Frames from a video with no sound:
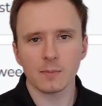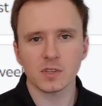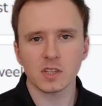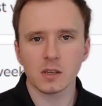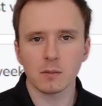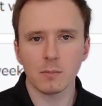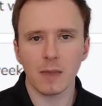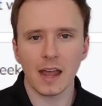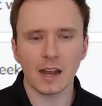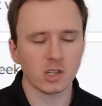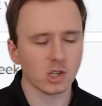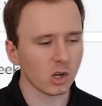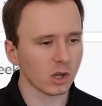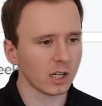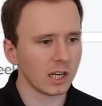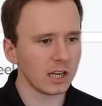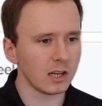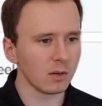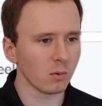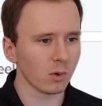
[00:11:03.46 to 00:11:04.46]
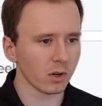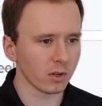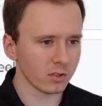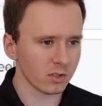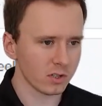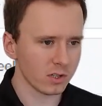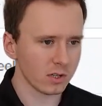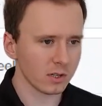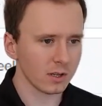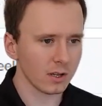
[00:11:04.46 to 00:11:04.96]
that match our
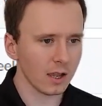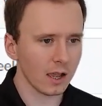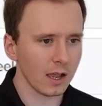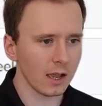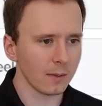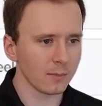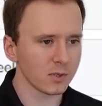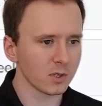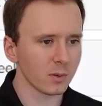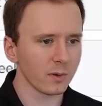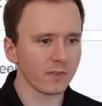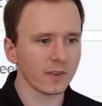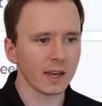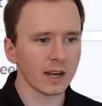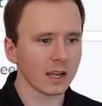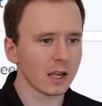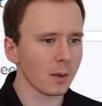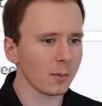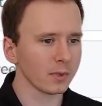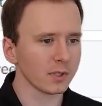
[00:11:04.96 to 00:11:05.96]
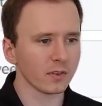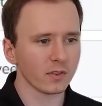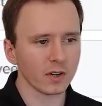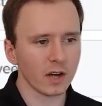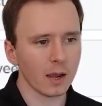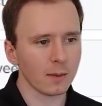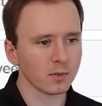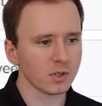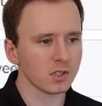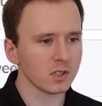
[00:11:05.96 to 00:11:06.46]
keywords. So we've got a couple different
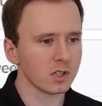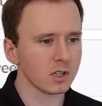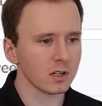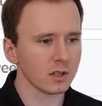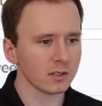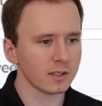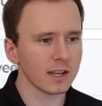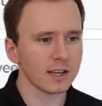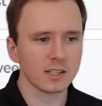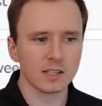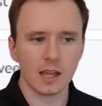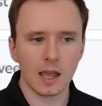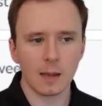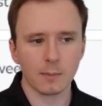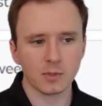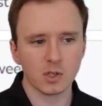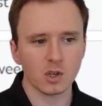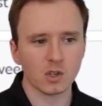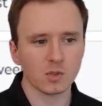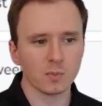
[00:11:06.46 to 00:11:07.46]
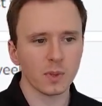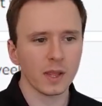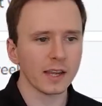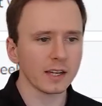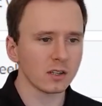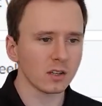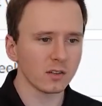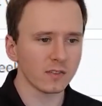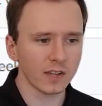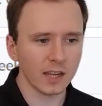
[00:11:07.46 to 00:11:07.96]
options here. Desktop shows
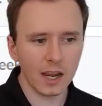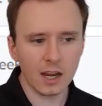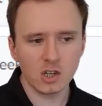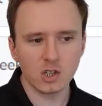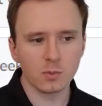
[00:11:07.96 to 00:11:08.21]
blank notification